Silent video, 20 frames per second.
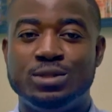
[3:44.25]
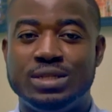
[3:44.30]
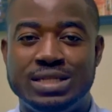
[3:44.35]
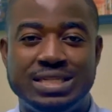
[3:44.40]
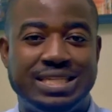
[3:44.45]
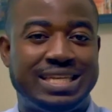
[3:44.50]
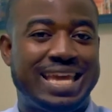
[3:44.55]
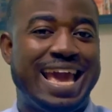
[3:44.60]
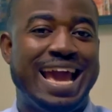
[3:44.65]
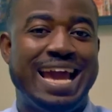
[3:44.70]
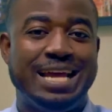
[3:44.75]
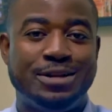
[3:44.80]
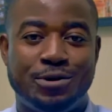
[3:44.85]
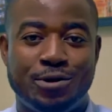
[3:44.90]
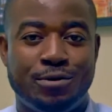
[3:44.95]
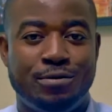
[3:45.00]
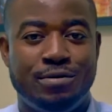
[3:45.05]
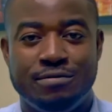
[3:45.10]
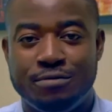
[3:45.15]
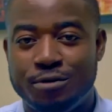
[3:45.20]
in this
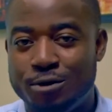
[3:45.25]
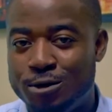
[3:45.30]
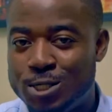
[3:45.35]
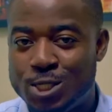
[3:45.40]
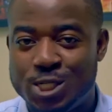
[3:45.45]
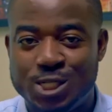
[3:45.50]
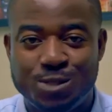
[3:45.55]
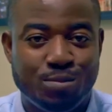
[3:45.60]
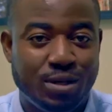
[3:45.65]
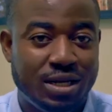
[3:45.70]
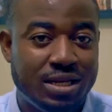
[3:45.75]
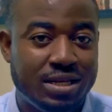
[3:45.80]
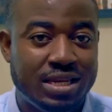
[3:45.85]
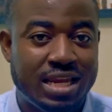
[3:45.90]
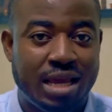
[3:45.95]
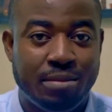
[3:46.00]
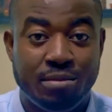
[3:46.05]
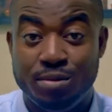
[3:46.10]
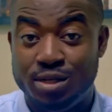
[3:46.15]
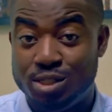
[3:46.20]
category of countries being
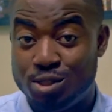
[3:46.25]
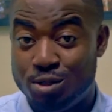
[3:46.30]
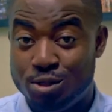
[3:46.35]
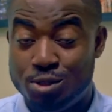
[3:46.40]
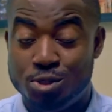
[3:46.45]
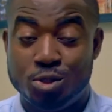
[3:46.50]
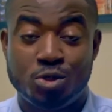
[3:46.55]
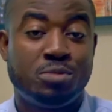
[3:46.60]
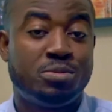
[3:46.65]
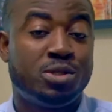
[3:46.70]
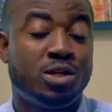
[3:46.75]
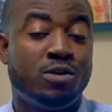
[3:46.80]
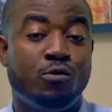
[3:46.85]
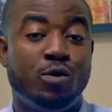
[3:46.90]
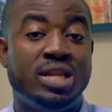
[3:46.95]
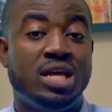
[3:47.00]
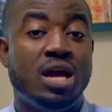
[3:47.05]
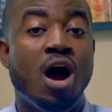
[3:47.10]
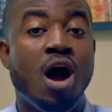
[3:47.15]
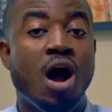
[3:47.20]
named based on the description of
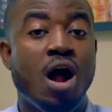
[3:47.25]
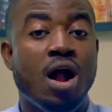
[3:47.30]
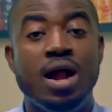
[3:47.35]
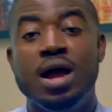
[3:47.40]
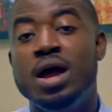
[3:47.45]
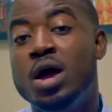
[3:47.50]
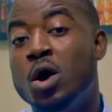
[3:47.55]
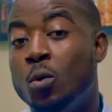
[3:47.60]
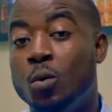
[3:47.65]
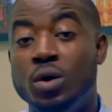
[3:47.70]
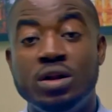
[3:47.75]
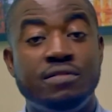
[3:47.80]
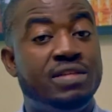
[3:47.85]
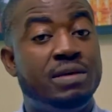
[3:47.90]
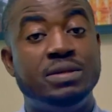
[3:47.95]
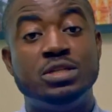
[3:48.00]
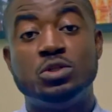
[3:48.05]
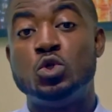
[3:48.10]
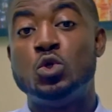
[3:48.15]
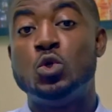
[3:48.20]
where they are. One of
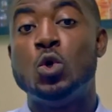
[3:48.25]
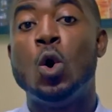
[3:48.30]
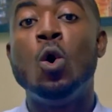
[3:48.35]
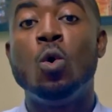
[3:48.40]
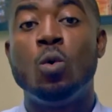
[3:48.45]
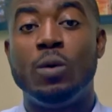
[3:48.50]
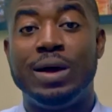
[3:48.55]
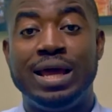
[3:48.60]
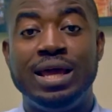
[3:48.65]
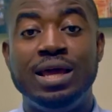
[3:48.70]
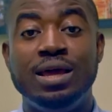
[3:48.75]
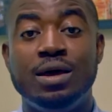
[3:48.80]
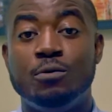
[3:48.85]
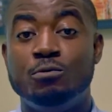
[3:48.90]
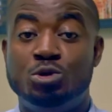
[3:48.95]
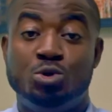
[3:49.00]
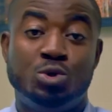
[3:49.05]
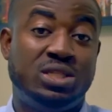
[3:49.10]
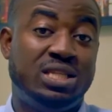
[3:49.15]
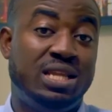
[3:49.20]
them is Norway,
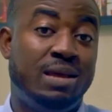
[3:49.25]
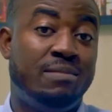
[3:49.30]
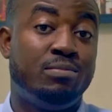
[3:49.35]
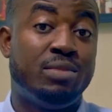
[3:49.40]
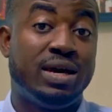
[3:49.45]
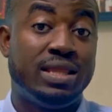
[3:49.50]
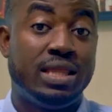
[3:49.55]
which was named by